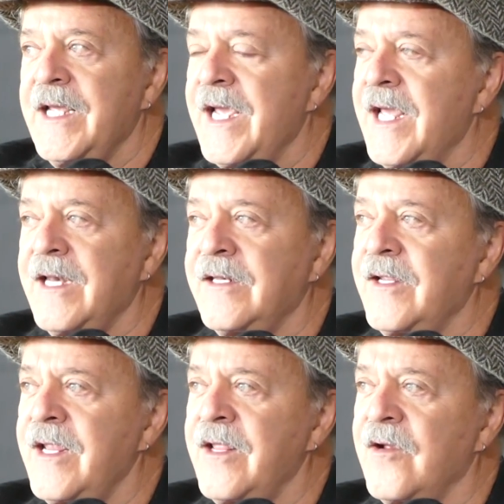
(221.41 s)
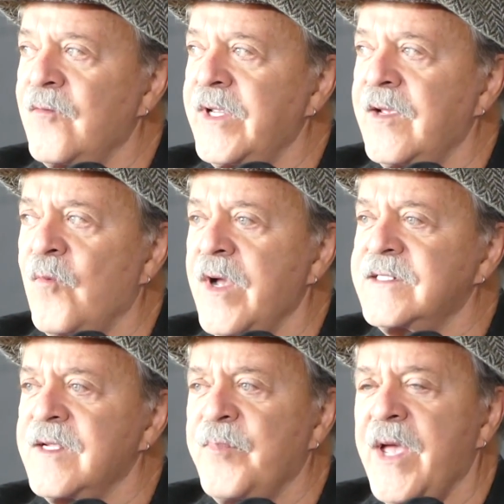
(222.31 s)
And, you know, he
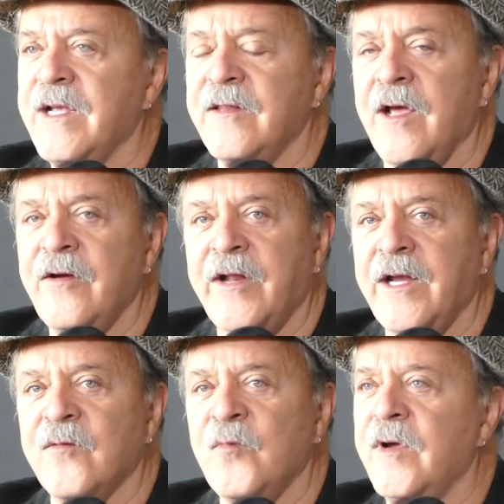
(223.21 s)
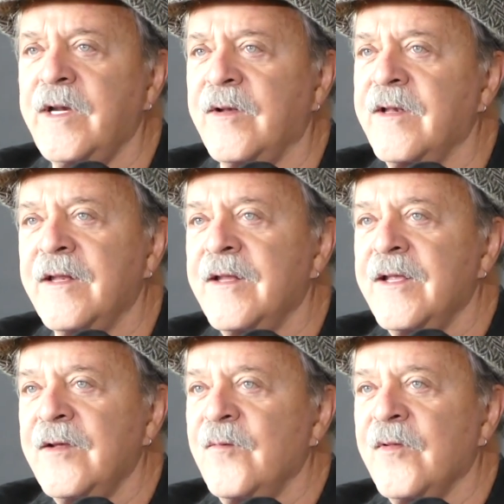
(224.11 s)
winds up back in the Hundred Acre Wood, and
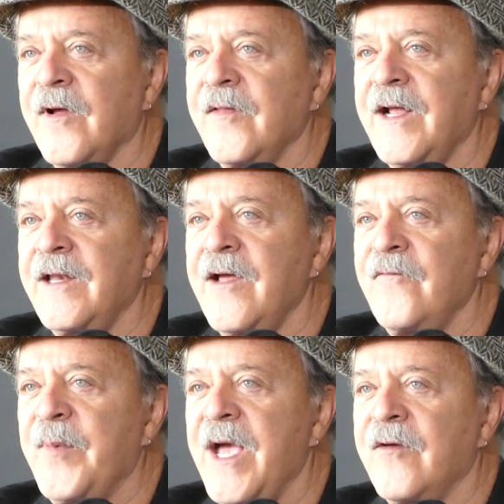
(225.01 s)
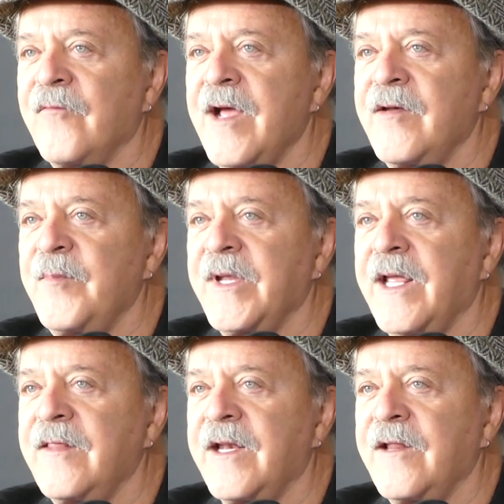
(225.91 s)
with all that love back around him
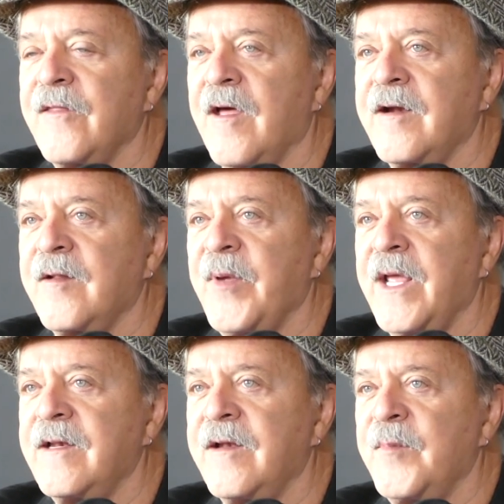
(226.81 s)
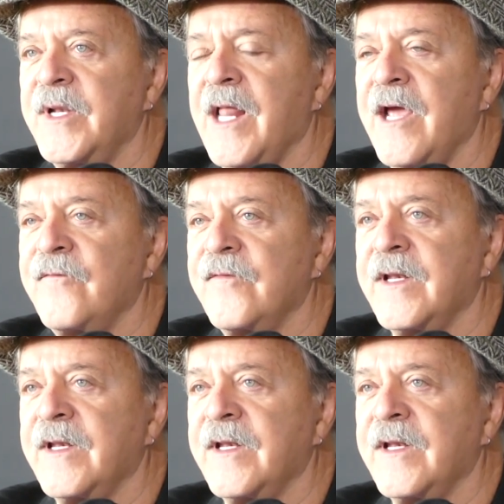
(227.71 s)
again that he thought had abandoned him in life.